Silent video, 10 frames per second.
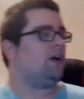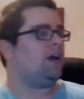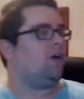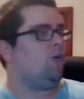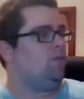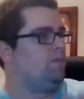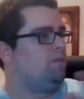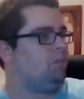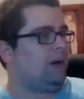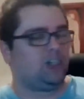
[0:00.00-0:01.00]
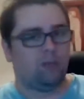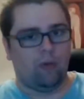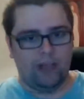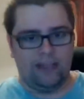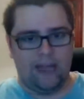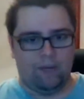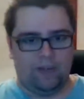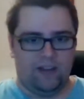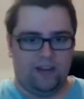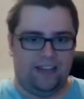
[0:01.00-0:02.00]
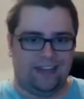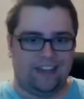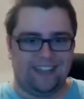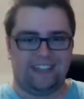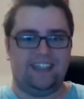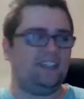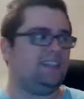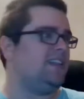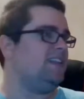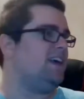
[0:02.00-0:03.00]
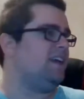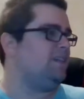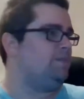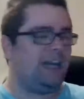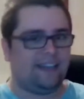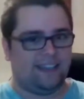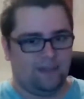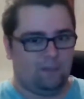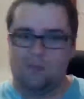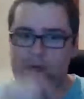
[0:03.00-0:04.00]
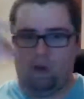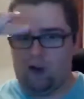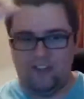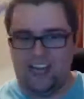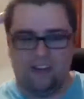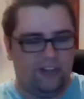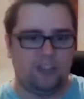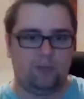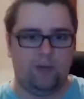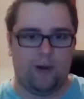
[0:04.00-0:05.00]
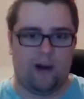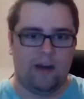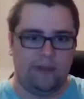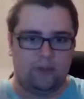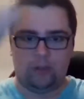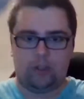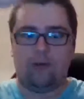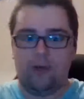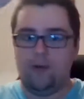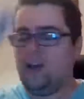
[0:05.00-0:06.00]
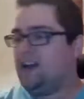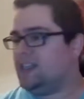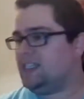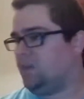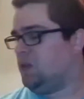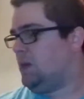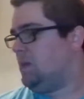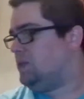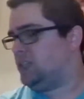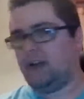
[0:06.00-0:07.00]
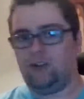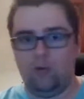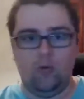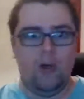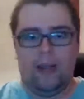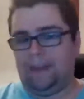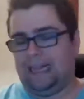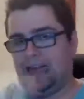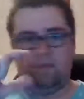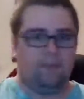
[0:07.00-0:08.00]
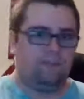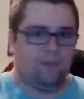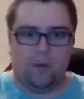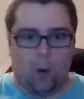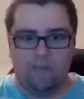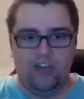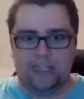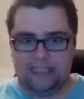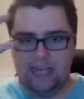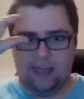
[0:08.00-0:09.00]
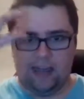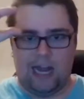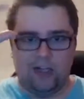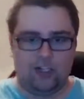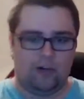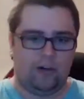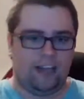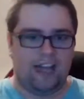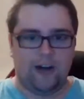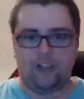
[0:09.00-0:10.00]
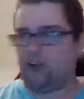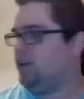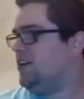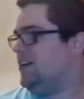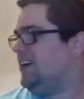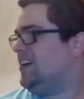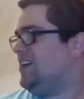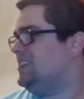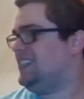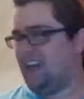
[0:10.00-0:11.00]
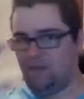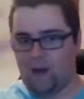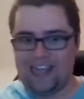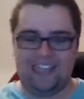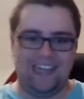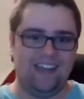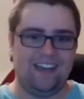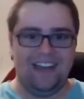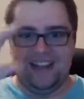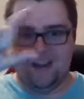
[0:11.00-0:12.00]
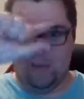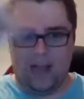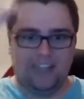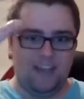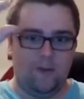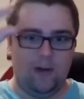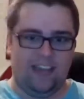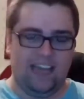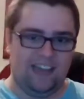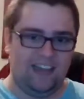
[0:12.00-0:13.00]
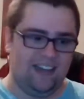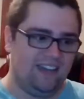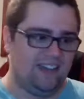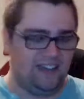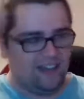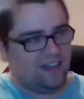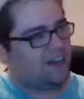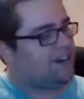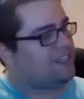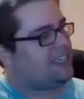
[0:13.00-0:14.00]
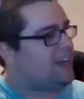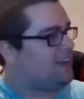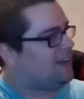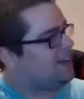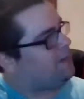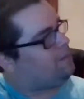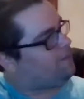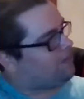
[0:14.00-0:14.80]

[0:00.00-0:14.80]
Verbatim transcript: not going to go much more in depth than this. This is the, the because all of the other things would require me to show you some of the papers that I do, but like obviously larger larger uh, how do you say writing uh, writing with like the the how do you say uh,